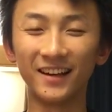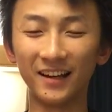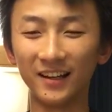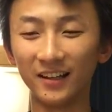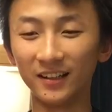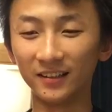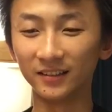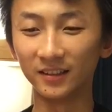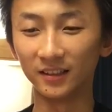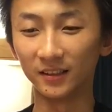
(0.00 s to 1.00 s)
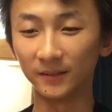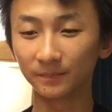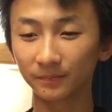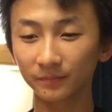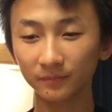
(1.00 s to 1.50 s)
And uh,
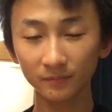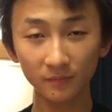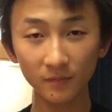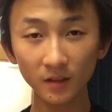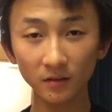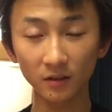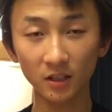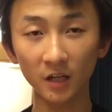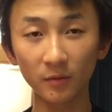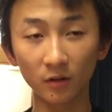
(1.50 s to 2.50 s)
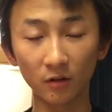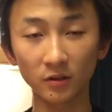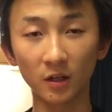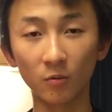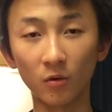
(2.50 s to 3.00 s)
the type of
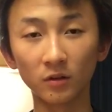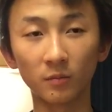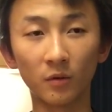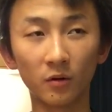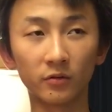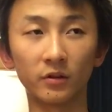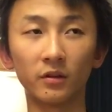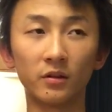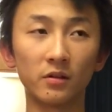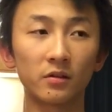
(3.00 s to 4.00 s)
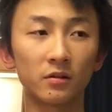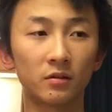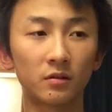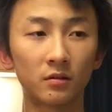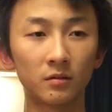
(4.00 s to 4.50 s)
girls I want most is.
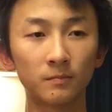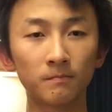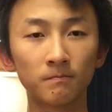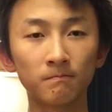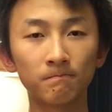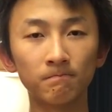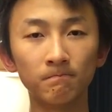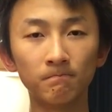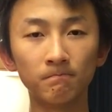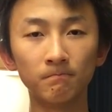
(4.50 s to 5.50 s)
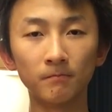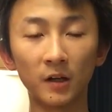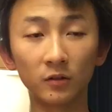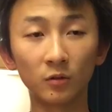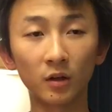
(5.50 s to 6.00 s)
Um,
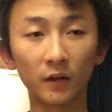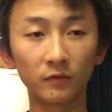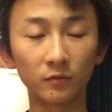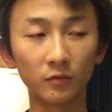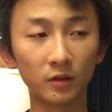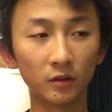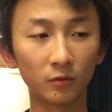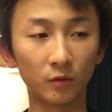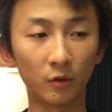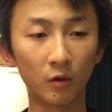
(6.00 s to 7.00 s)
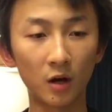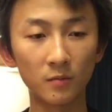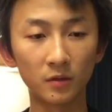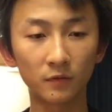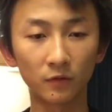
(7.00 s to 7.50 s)
I don't have really
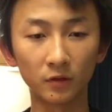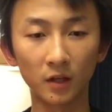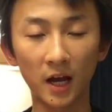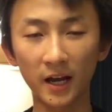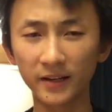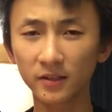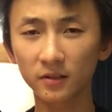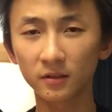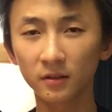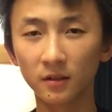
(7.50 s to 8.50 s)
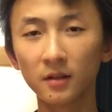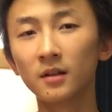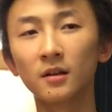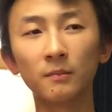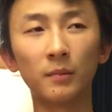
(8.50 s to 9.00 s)
requirements for the height,
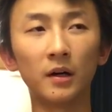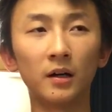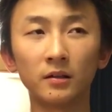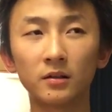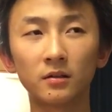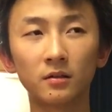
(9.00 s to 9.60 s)
but